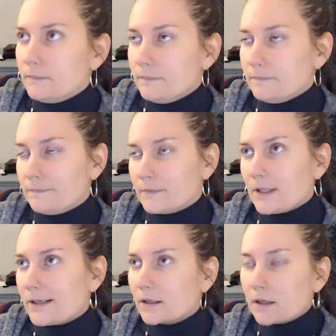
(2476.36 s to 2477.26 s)

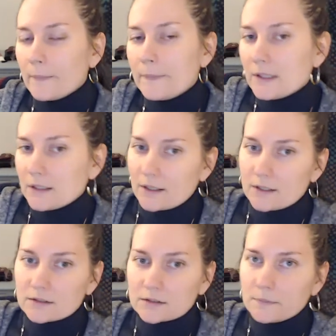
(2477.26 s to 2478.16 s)
like a company that
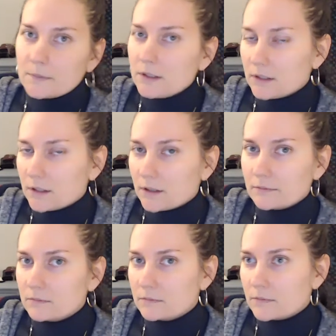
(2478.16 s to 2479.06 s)
is completely
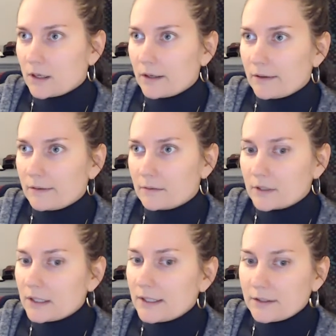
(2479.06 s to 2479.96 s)

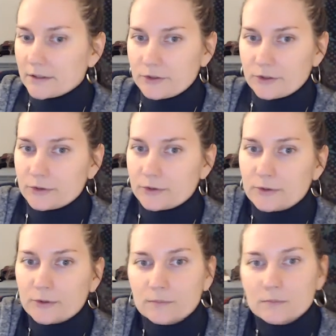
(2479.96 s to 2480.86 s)
unrelated
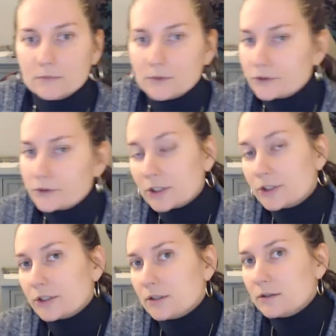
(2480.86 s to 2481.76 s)
to
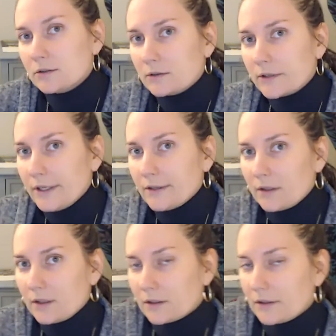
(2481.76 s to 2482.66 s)
construction or
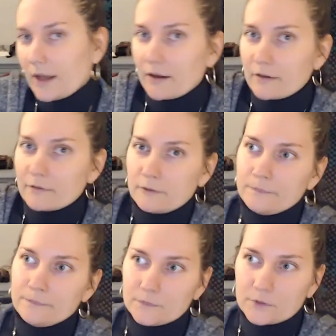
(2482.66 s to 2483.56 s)
anything could have
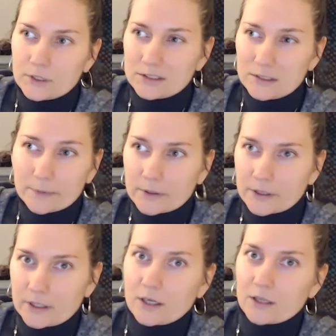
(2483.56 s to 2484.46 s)
a
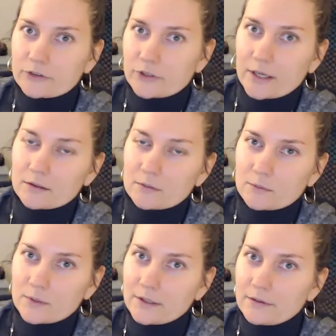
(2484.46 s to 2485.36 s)
temporary contract
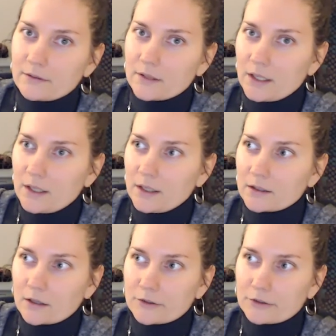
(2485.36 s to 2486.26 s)
with a
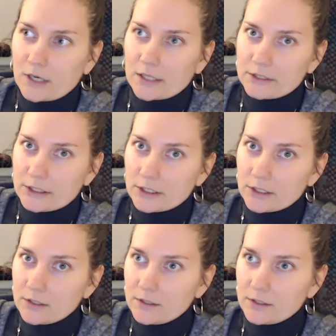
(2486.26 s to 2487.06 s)
contractor,